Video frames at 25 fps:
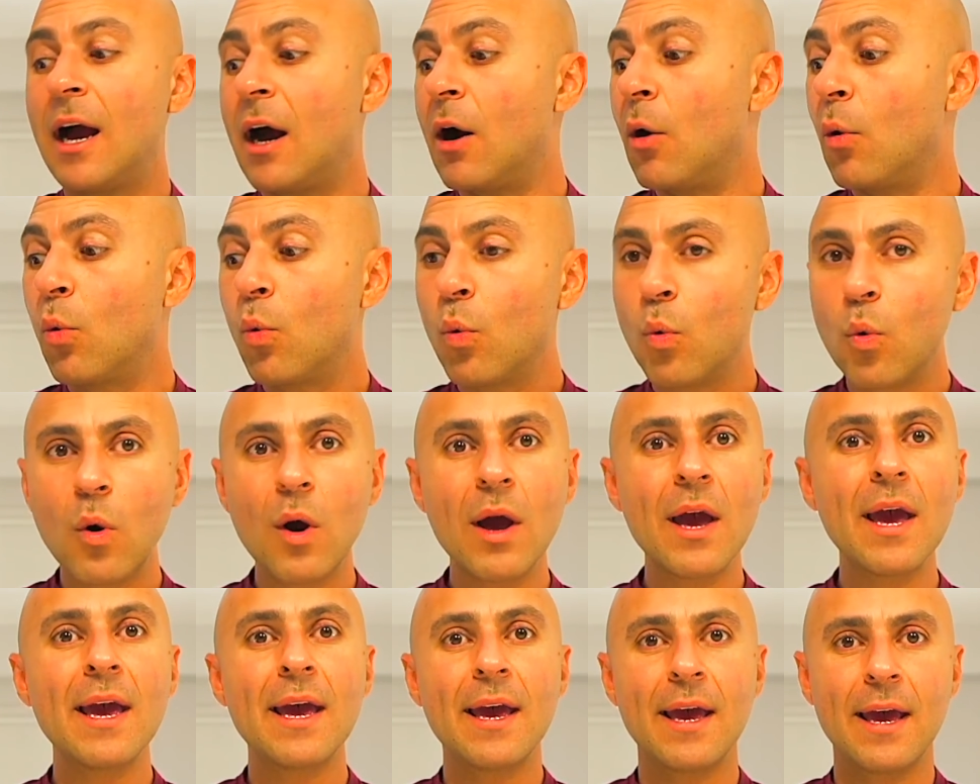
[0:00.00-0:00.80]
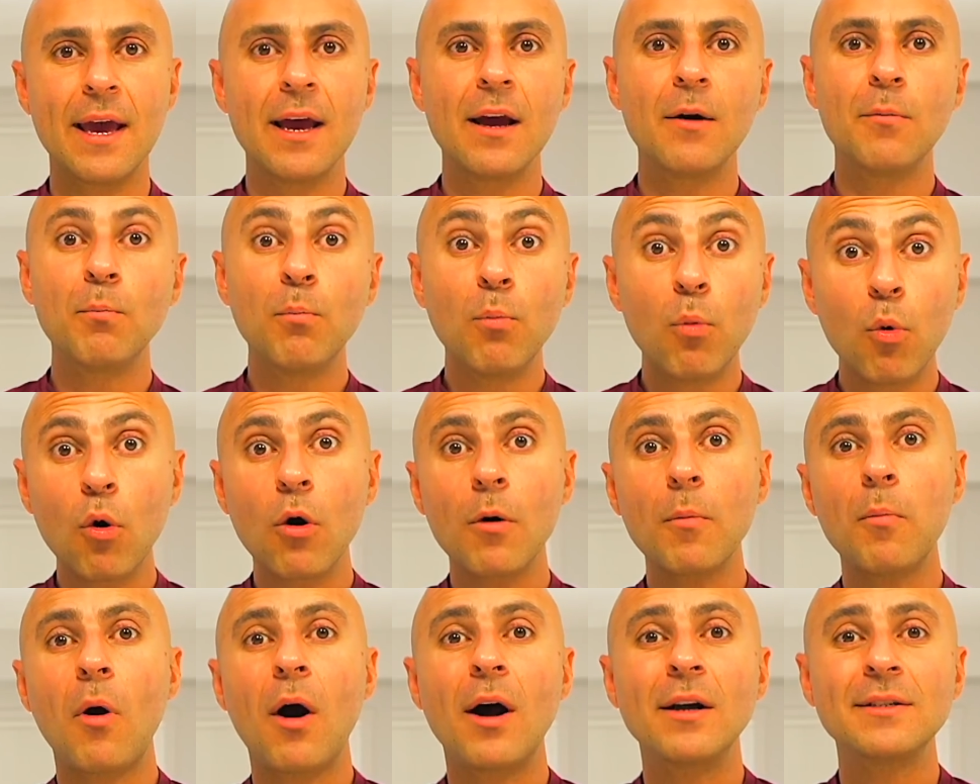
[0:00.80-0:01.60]
away
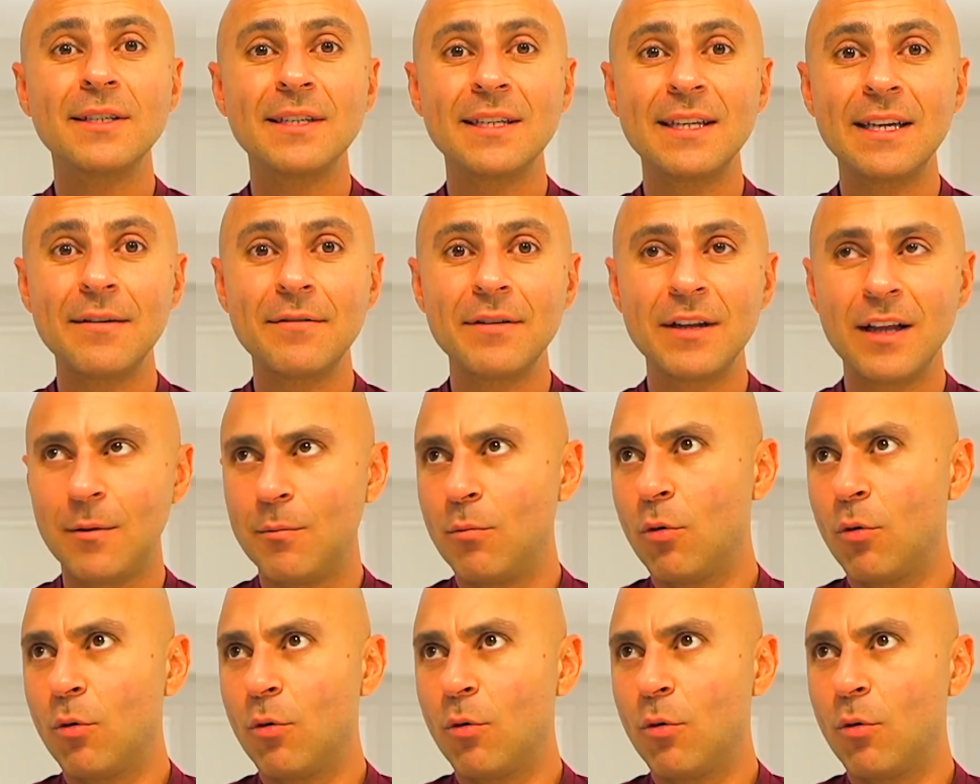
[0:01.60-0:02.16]
more positivity,